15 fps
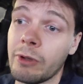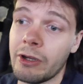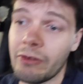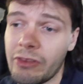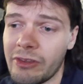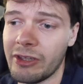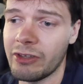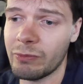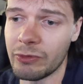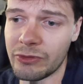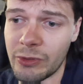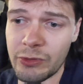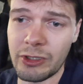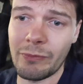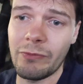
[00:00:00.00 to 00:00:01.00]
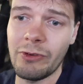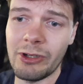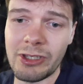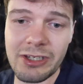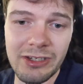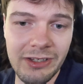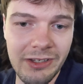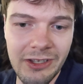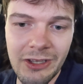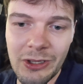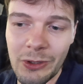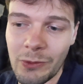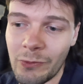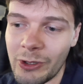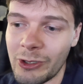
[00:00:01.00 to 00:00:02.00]
whereas this was just a fucking
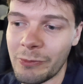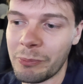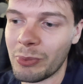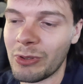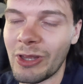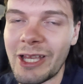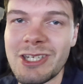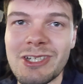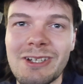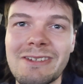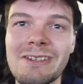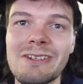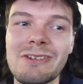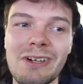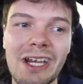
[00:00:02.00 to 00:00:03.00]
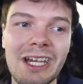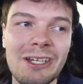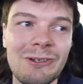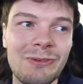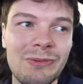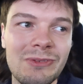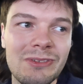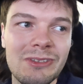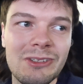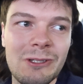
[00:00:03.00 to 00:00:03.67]
real pleasure to drive.